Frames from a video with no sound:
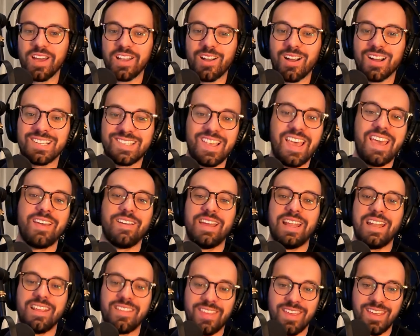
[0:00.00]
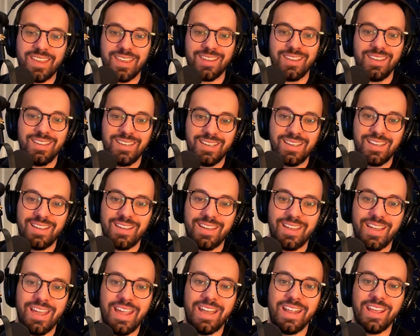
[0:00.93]
RSA,
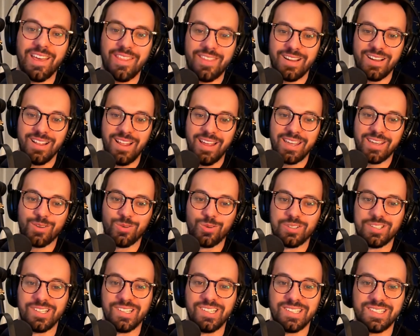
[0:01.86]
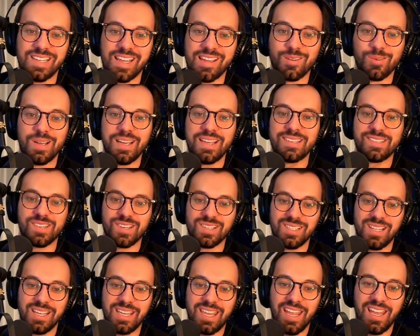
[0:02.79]
any other like cool takeaways or
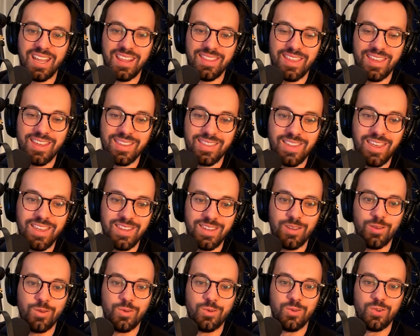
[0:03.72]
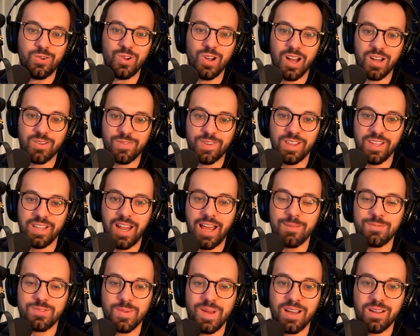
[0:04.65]
like anything that you are feeling
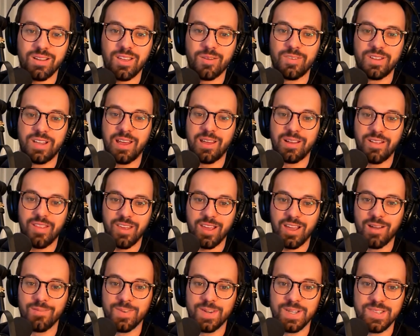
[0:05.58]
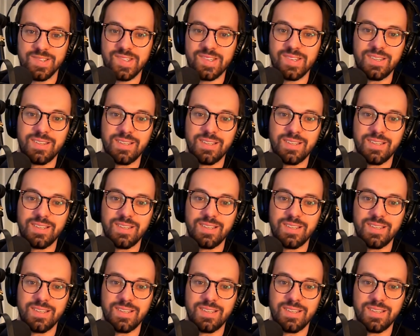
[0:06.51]
hyped about coming out of the conference?